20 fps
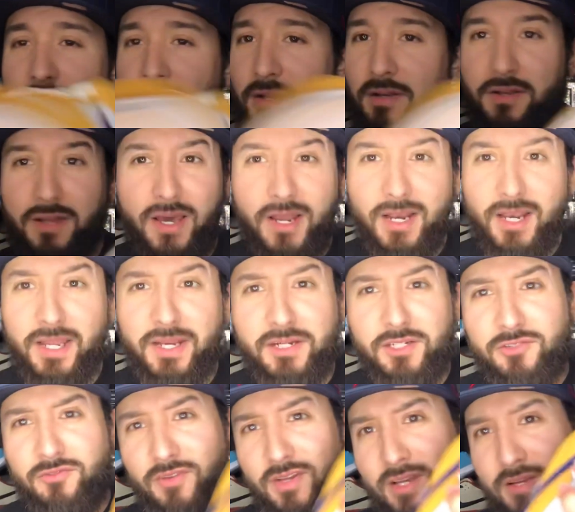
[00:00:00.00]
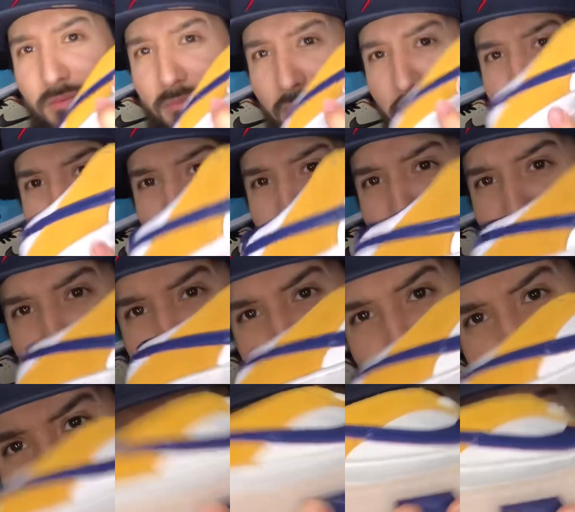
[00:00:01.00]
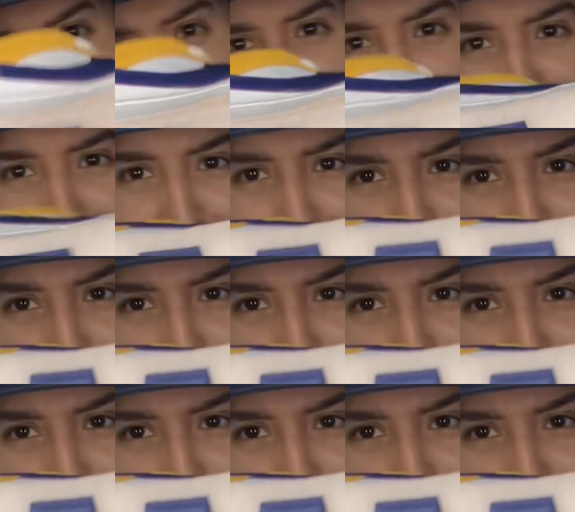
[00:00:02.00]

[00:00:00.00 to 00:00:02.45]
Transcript: Not a Lakers fan, but shout out to Nipsey